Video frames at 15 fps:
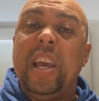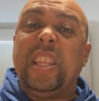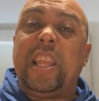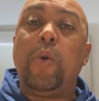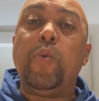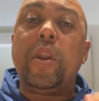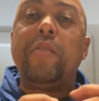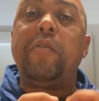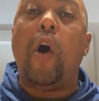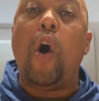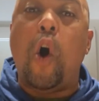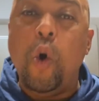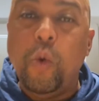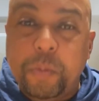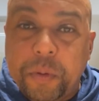They would have
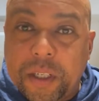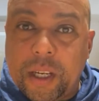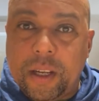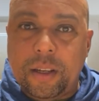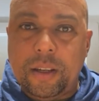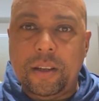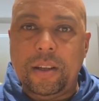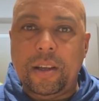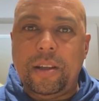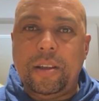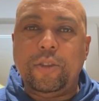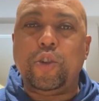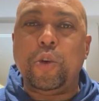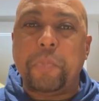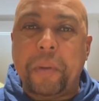hoped
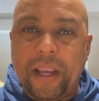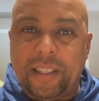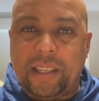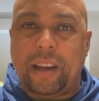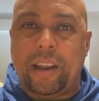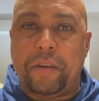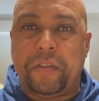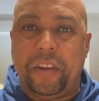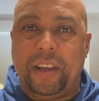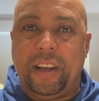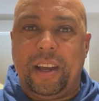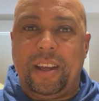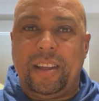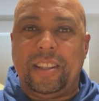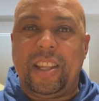to play South
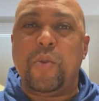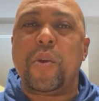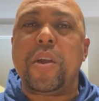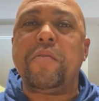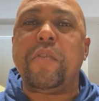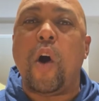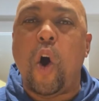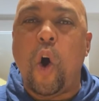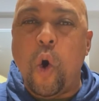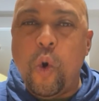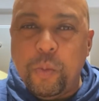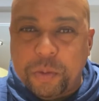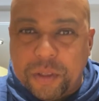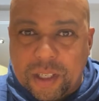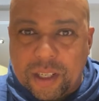Africa. They would have
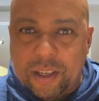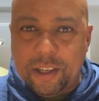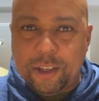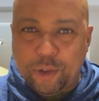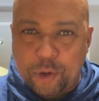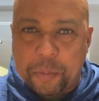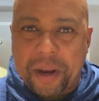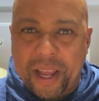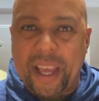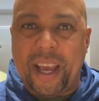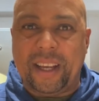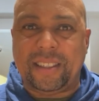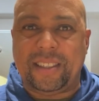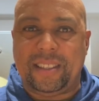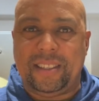hoped to play
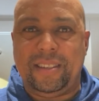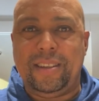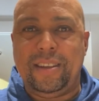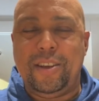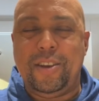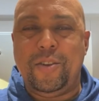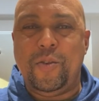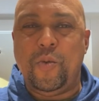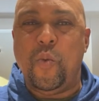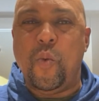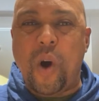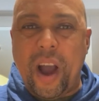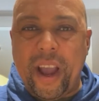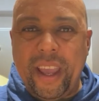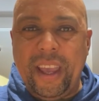us.
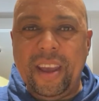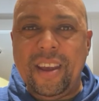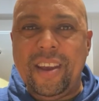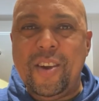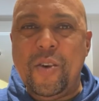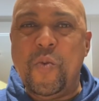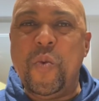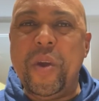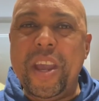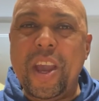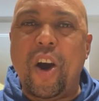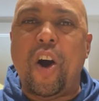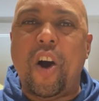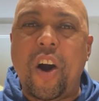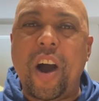Why?
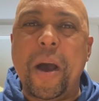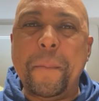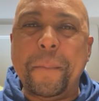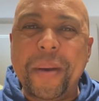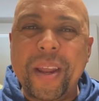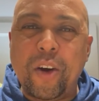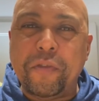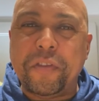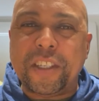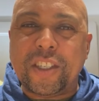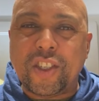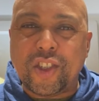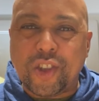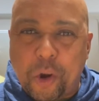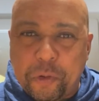We are a bit of a
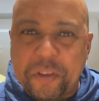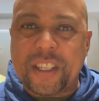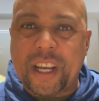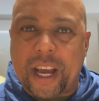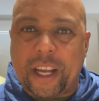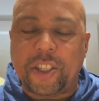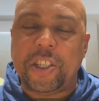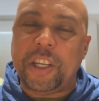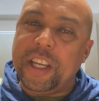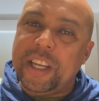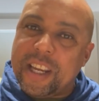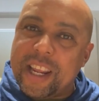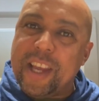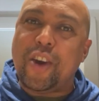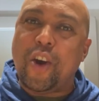soft touch
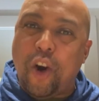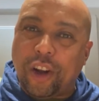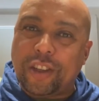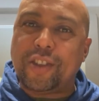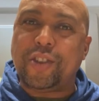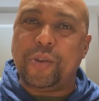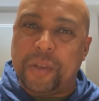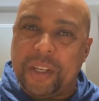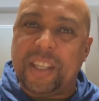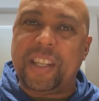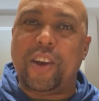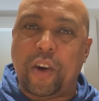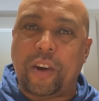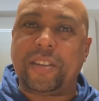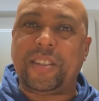in regards to the
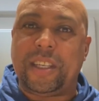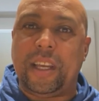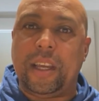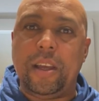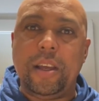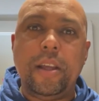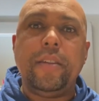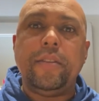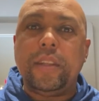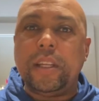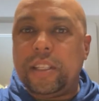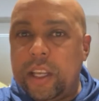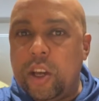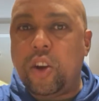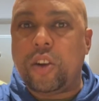DRC.
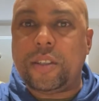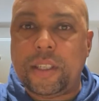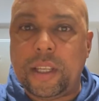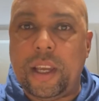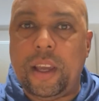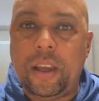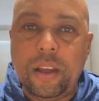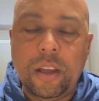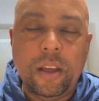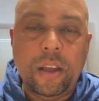The DRC